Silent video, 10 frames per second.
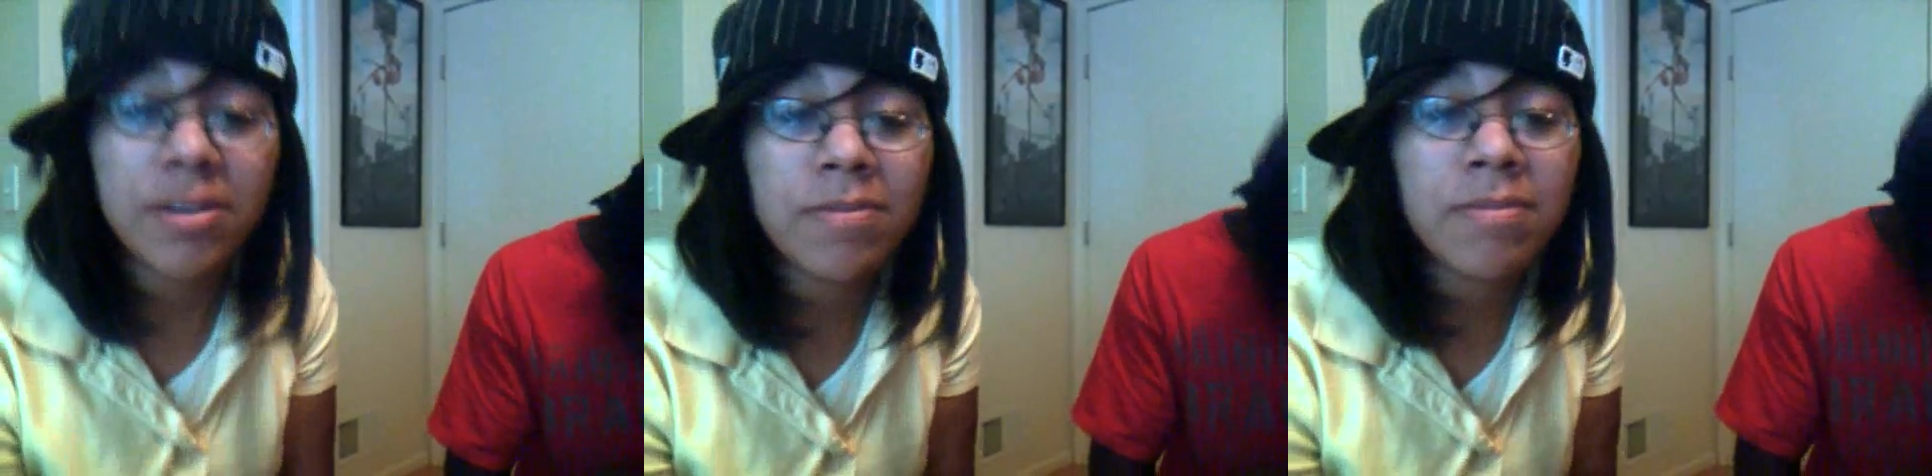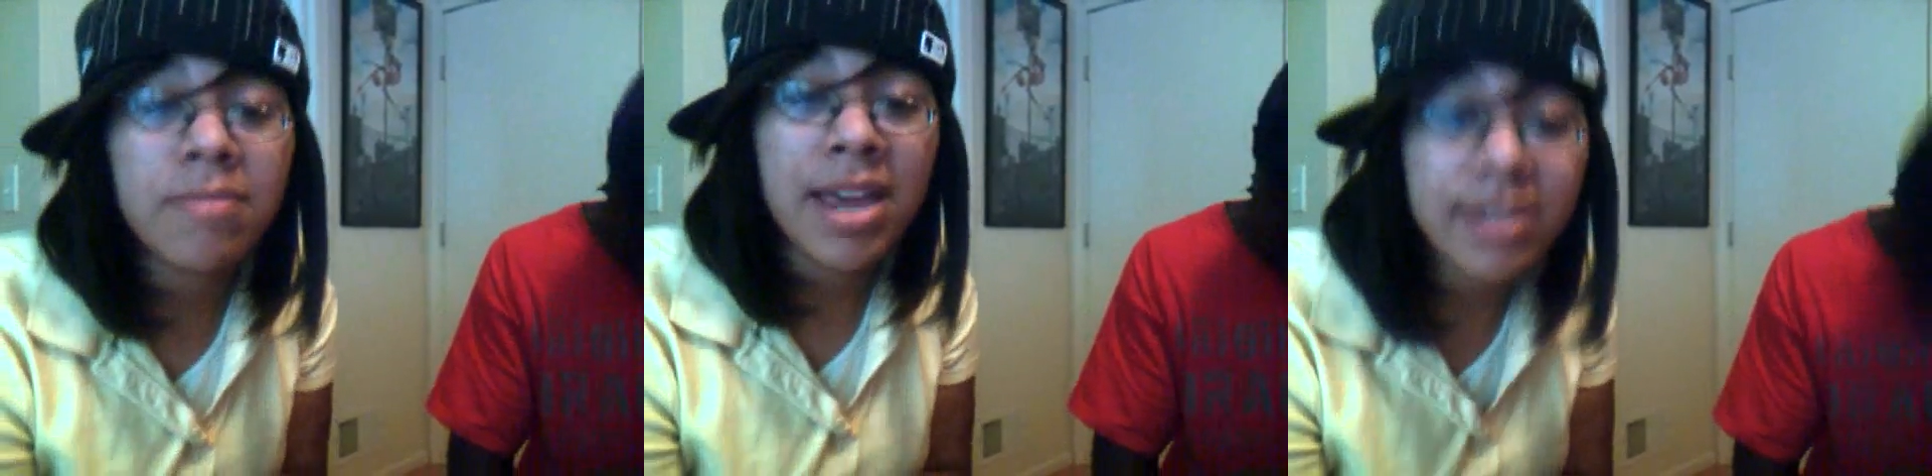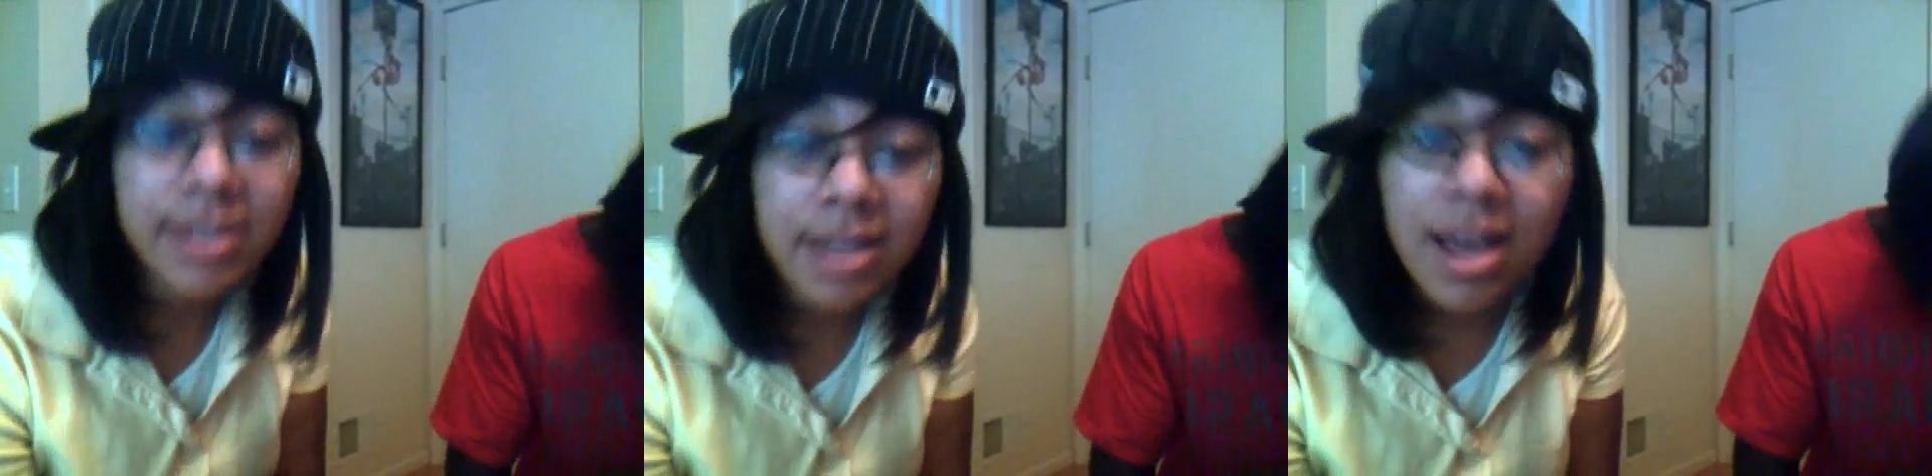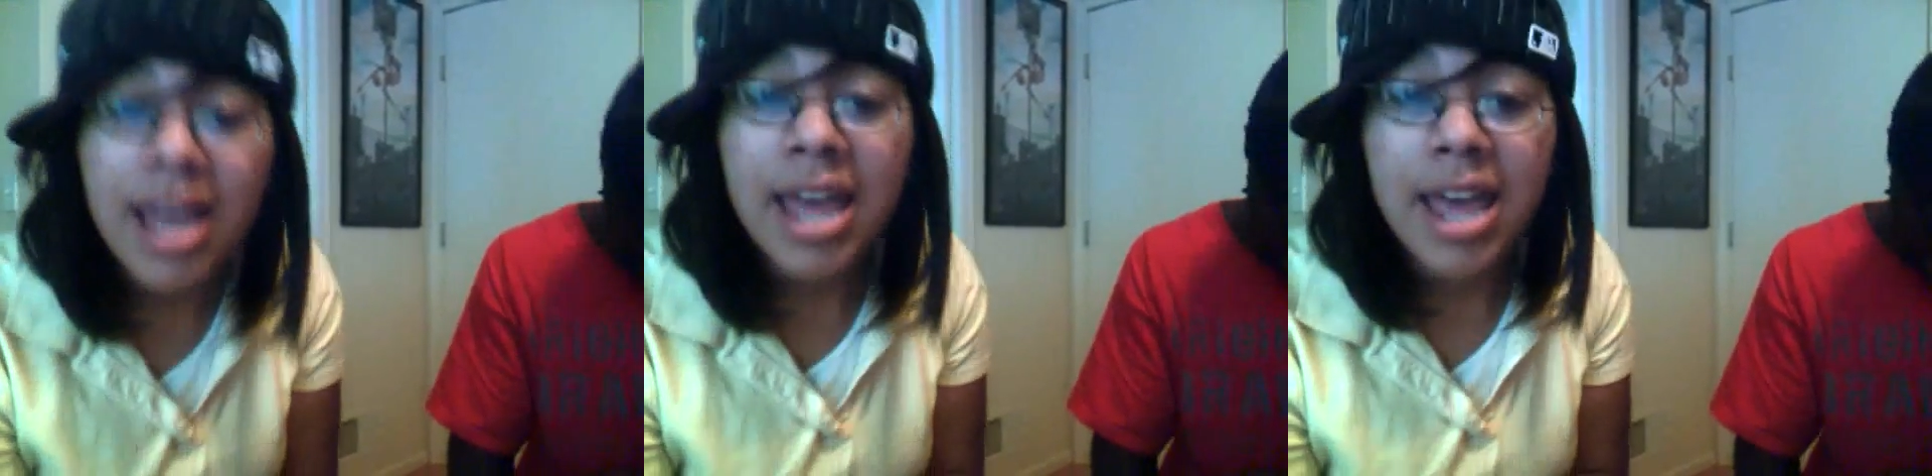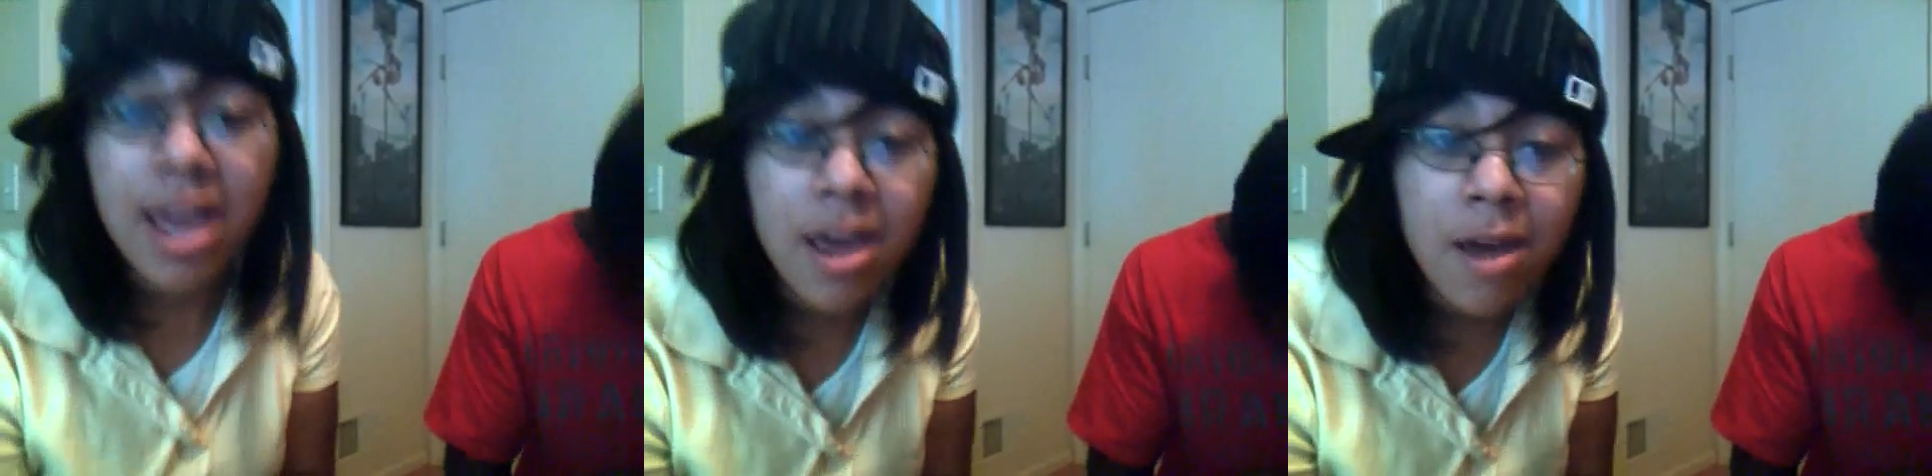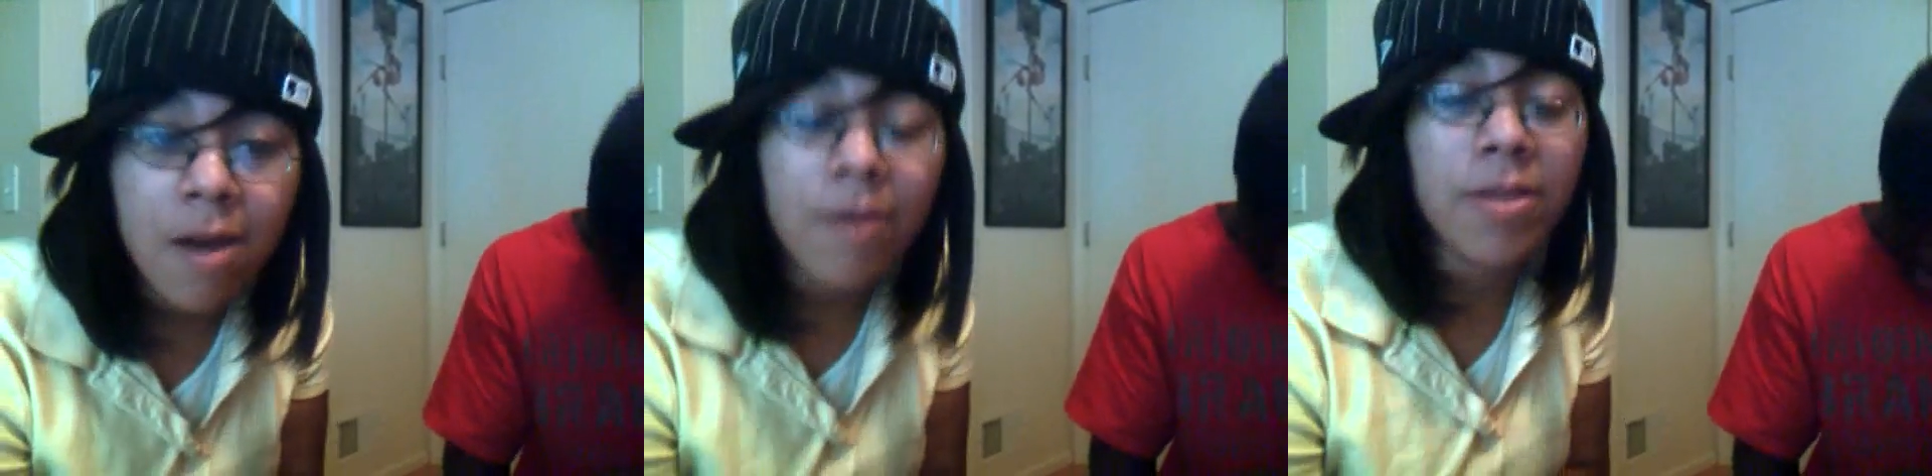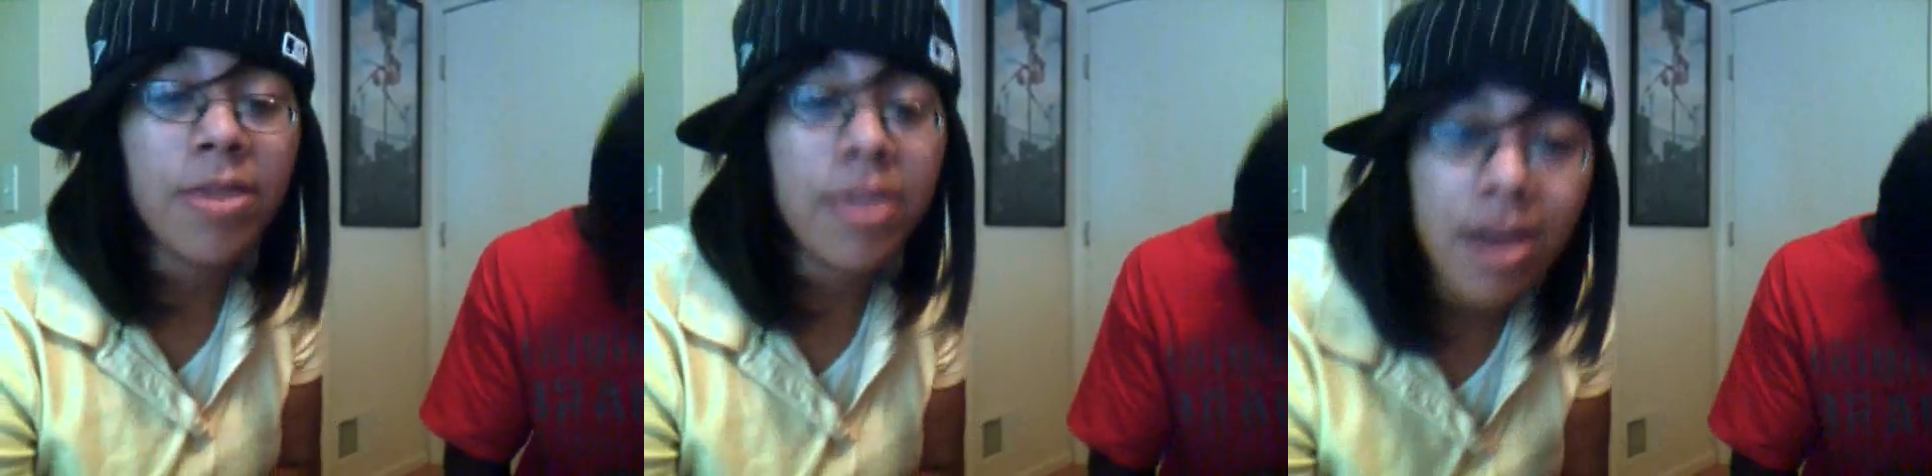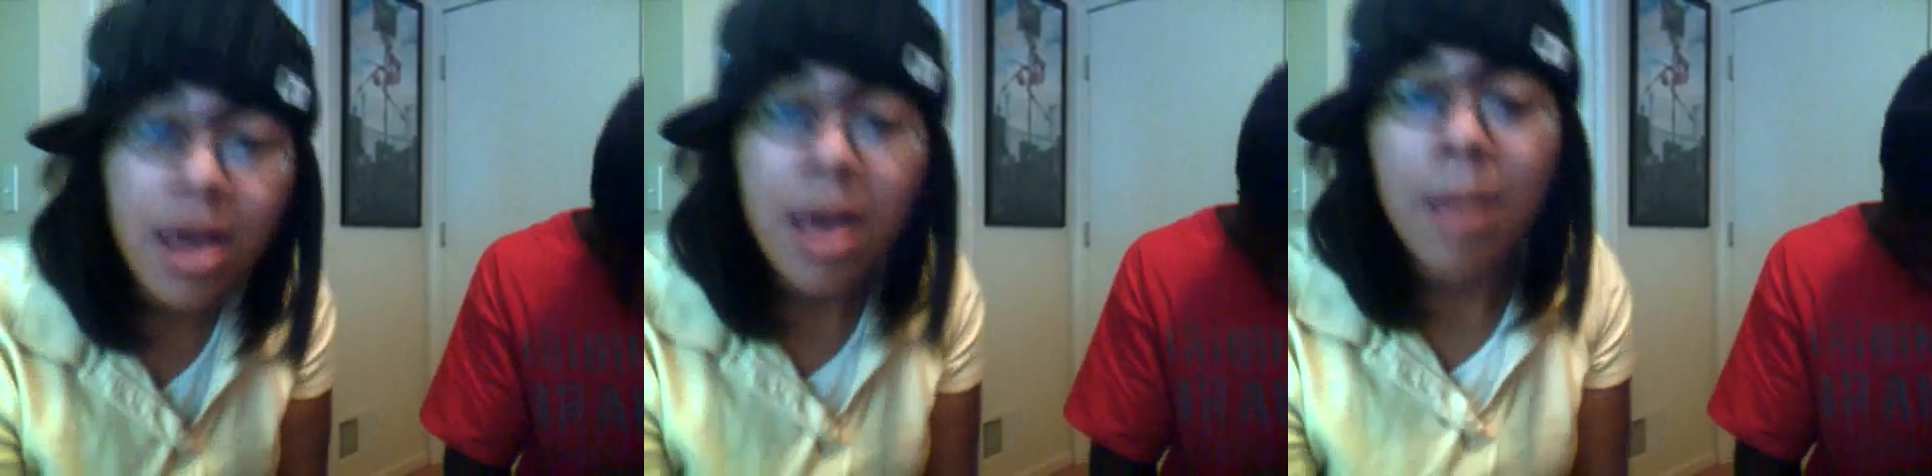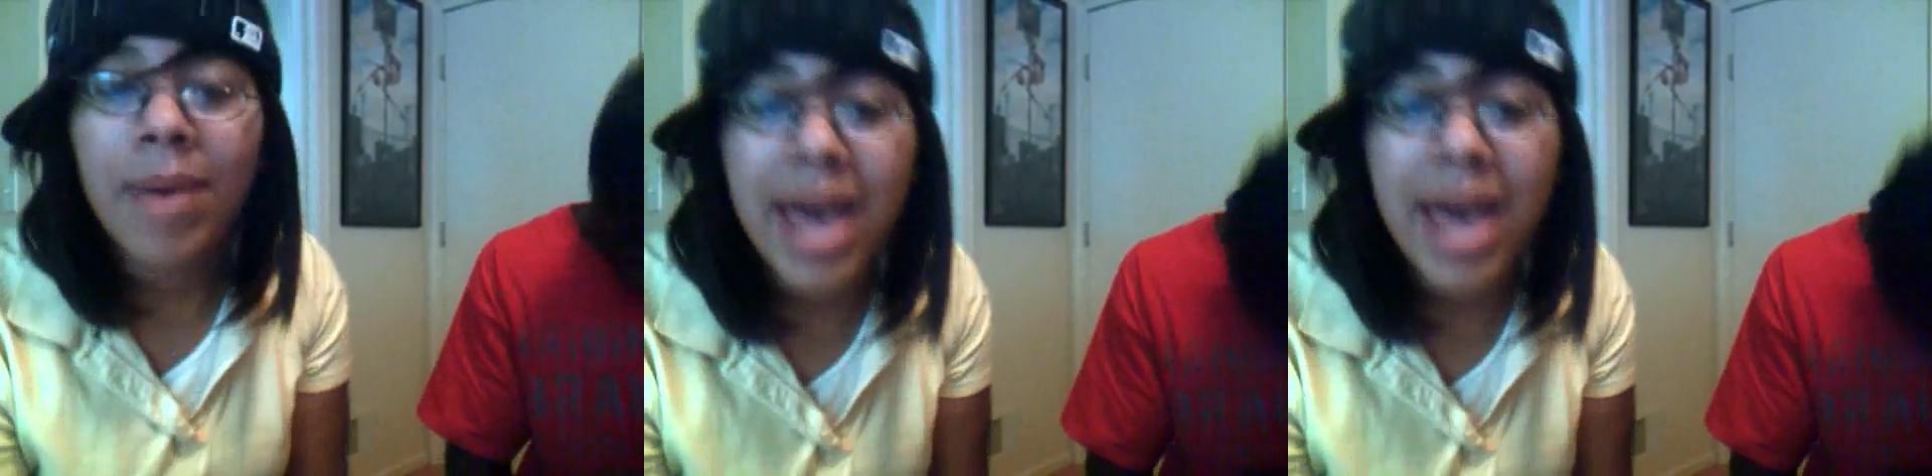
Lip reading: She makes the hair on the